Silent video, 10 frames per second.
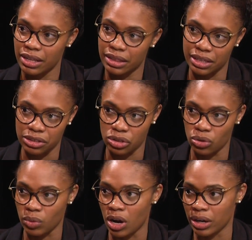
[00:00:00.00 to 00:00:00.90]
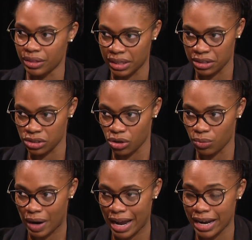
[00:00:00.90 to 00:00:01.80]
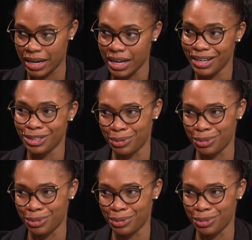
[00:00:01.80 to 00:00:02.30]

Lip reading: things go wrong and things go right, to